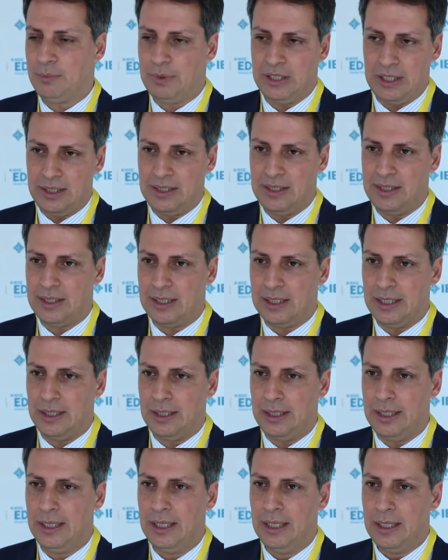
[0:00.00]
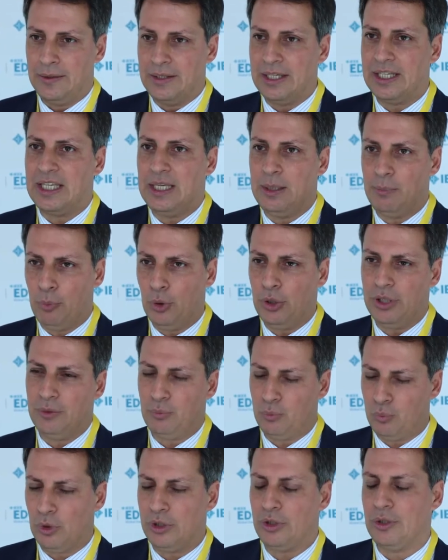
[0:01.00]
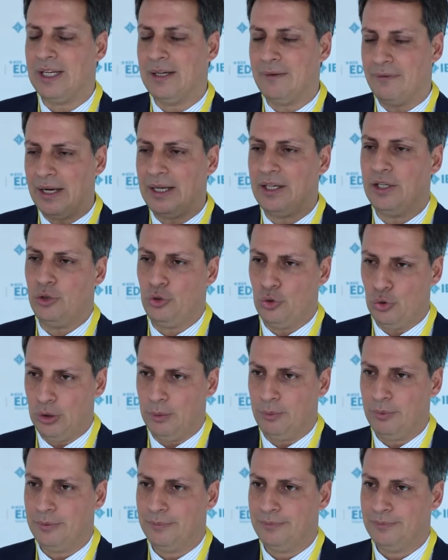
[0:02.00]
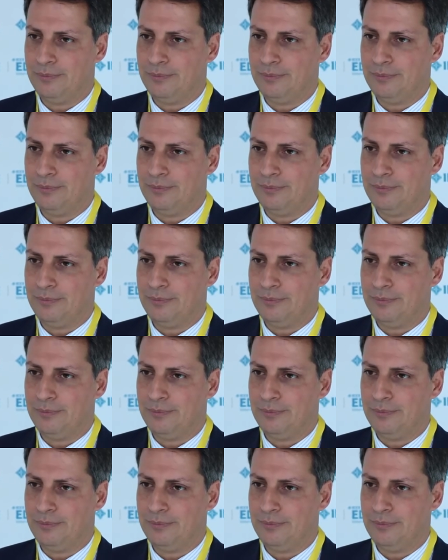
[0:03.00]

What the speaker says: but this is clearly the key point what you can find in Europe.